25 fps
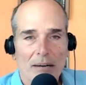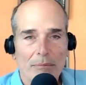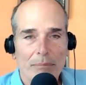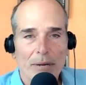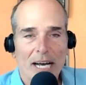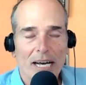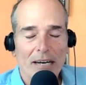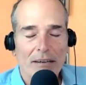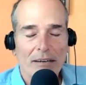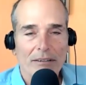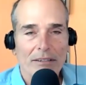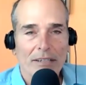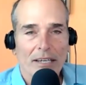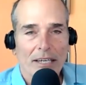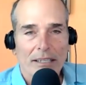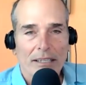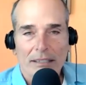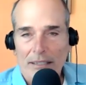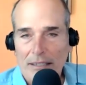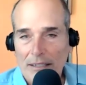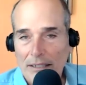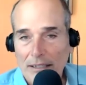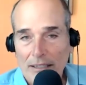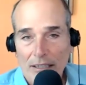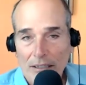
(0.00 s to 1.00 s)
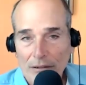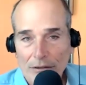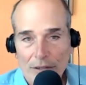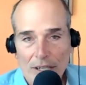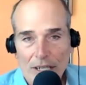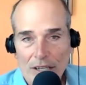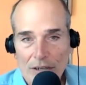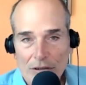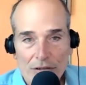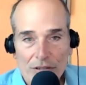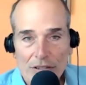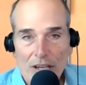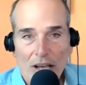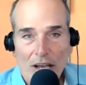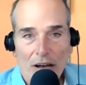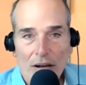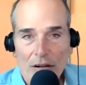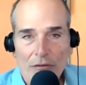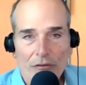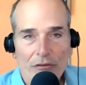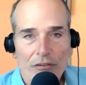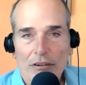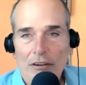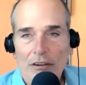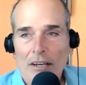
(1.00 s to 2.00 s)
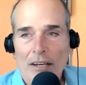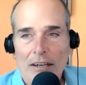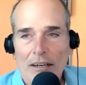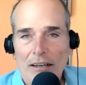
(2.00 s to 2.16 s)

about, including yourself,